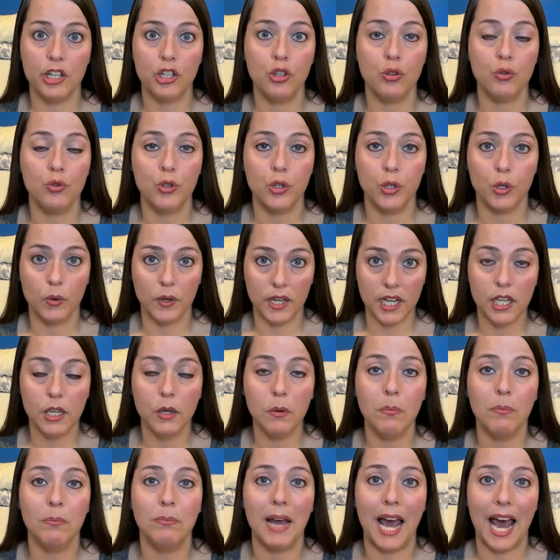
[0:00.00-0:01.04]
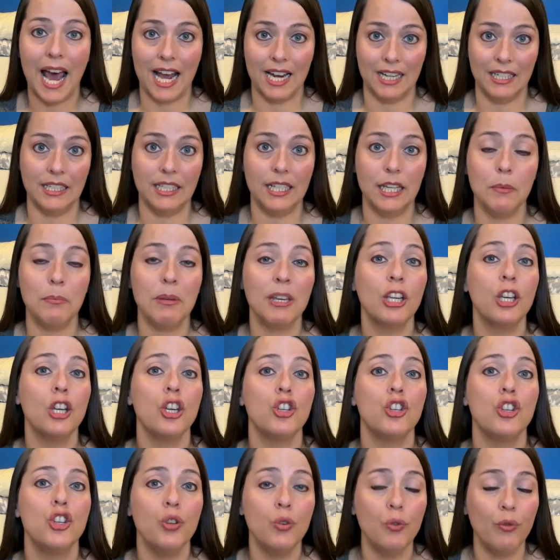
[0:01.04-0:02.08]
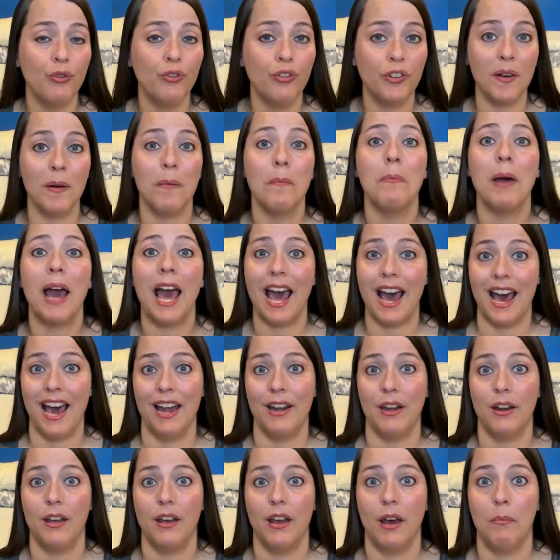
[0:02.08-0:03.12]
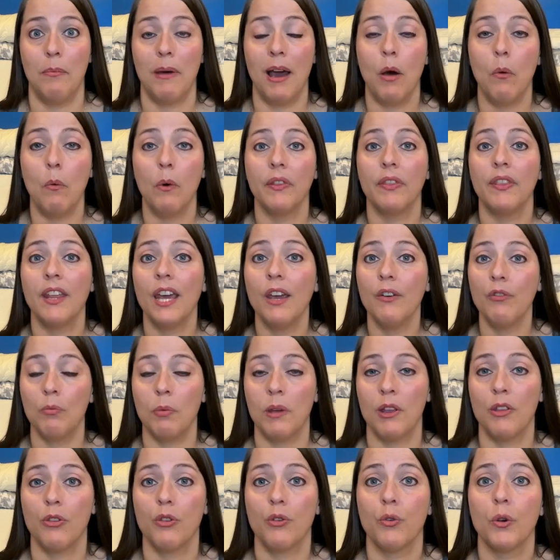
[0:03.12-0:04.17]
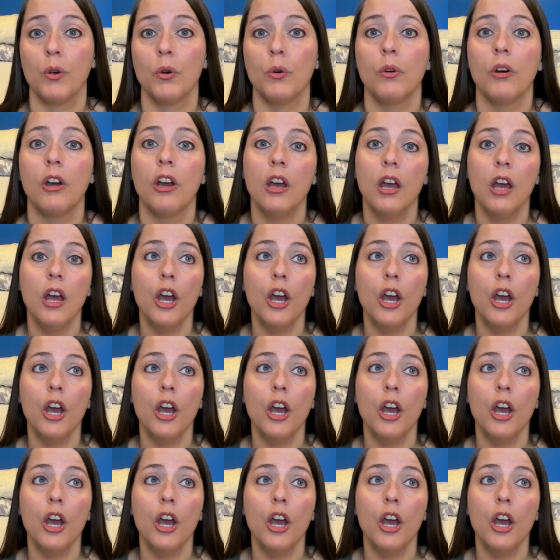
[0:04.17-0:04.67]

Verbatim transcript: to treat you badly because you feel bad about what they've been through,